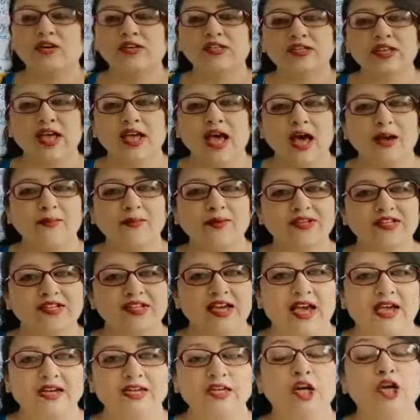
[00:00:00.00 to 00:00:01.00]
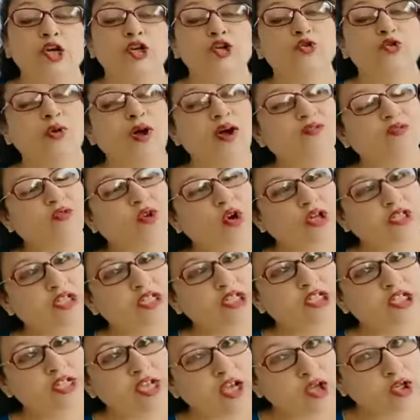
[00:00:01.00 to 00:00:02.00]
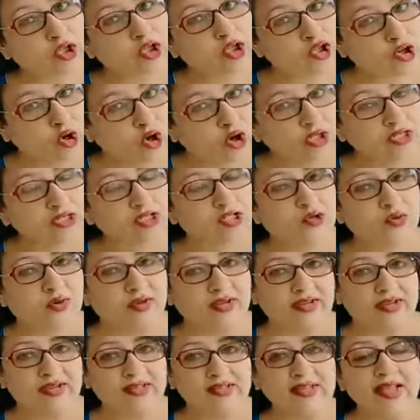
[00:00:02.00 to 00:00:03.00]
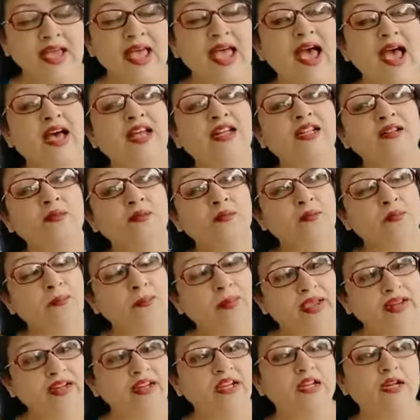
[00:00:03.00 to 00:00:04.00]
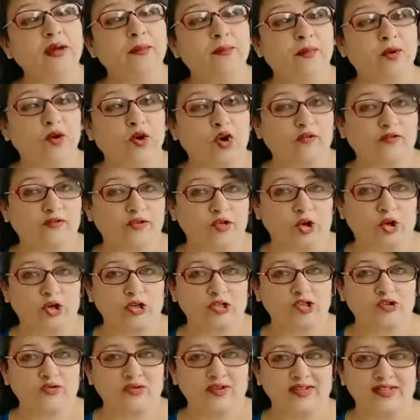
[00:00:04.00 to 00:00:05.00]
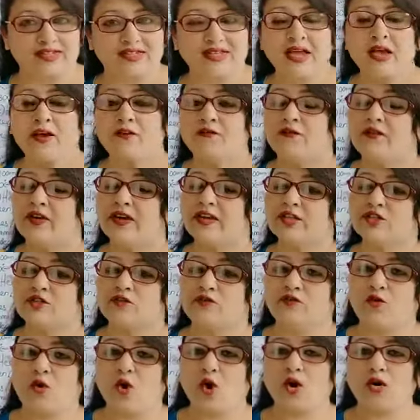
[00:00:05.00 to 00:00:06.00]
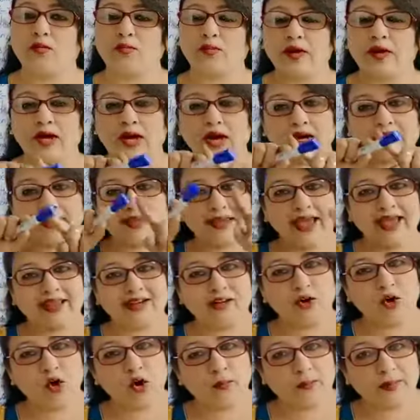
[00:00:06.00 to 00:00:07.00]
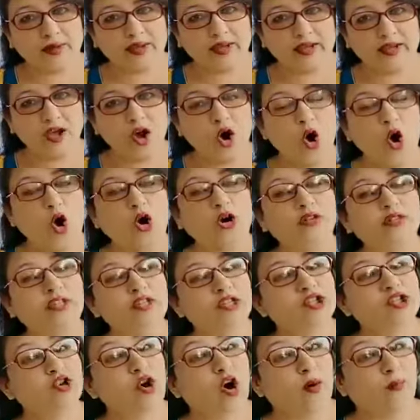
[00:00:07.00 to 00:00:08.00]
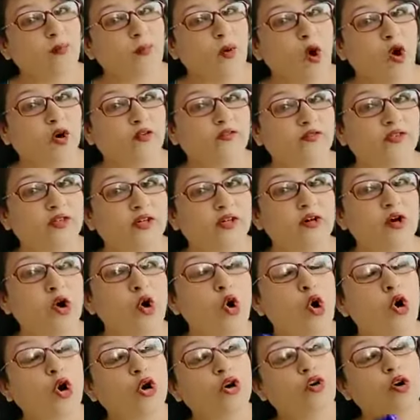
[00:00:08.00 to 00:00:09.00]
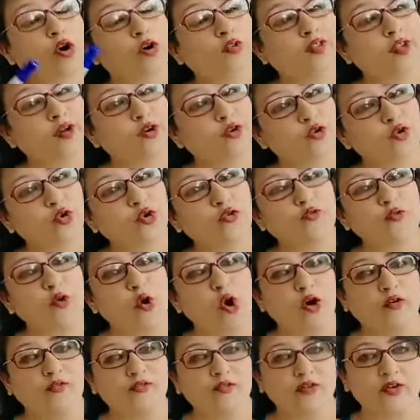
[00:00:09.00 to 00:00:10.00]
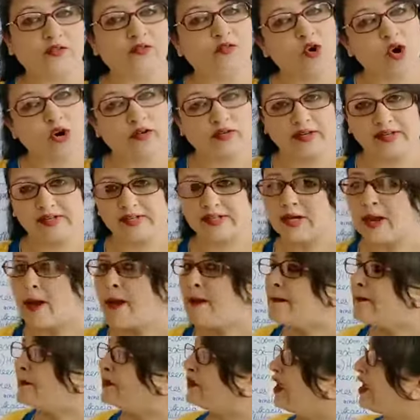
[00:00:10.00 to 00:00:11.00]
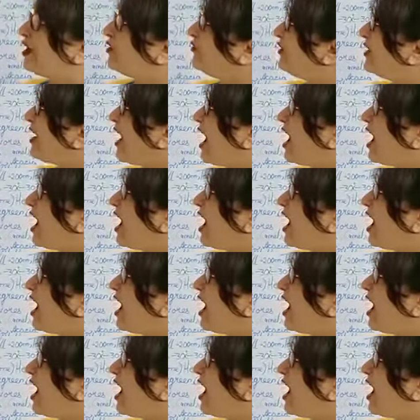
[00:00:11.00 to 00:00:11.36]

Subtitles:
habitat, you have got tall trees and many number of tall trees which form a canopy on the top of the or on the roof of the forest. Then we have